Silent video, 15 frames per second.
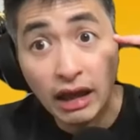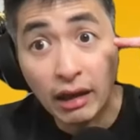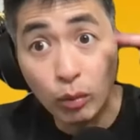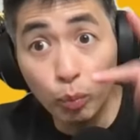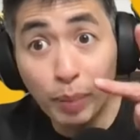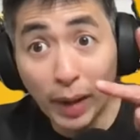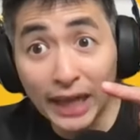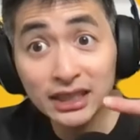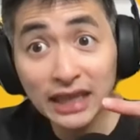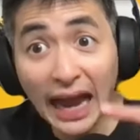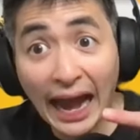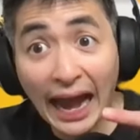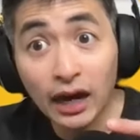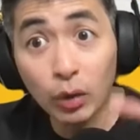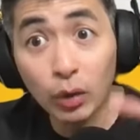best
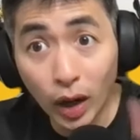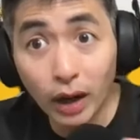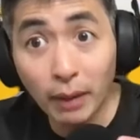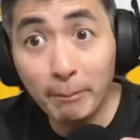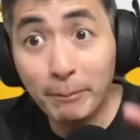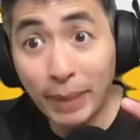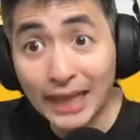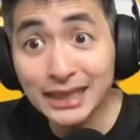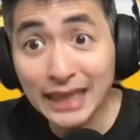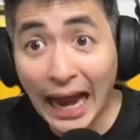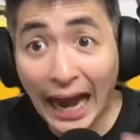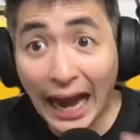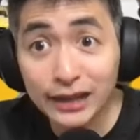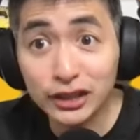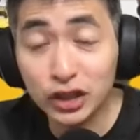act, one of best
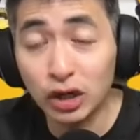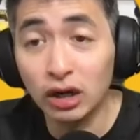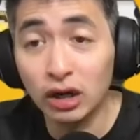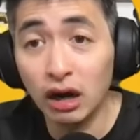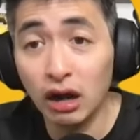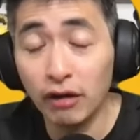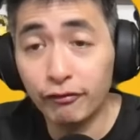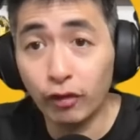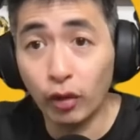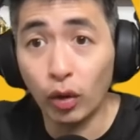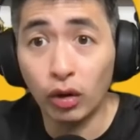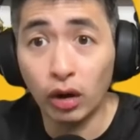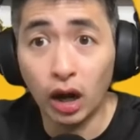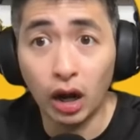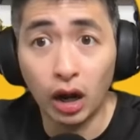actor uh,
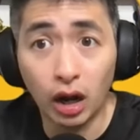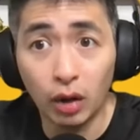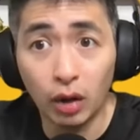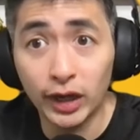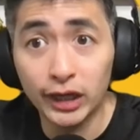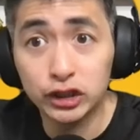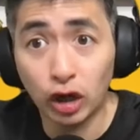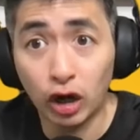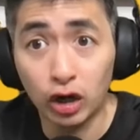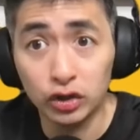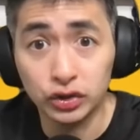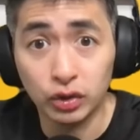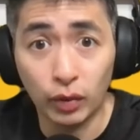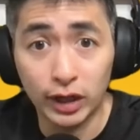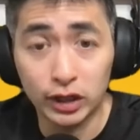for uh, Ray Charles,
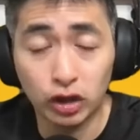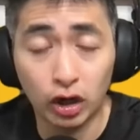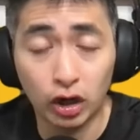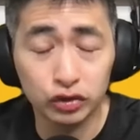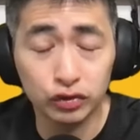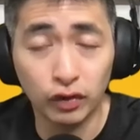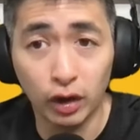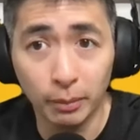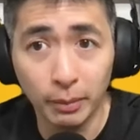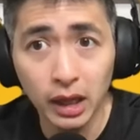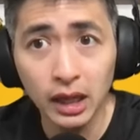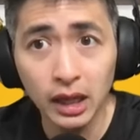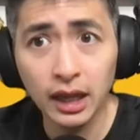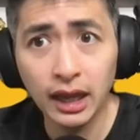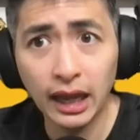the Ray Charles film,
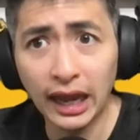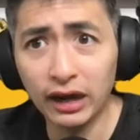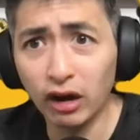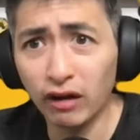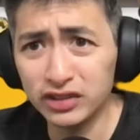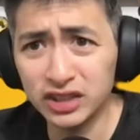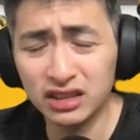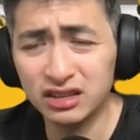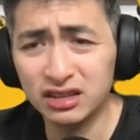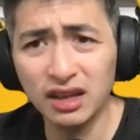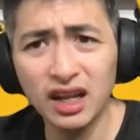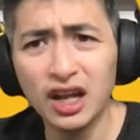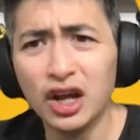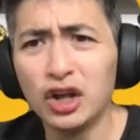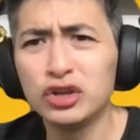and obviously, t-
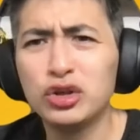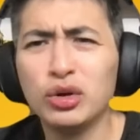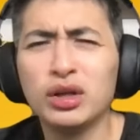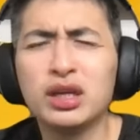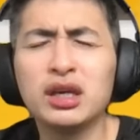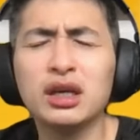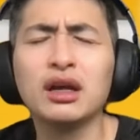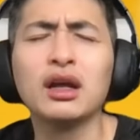dude, he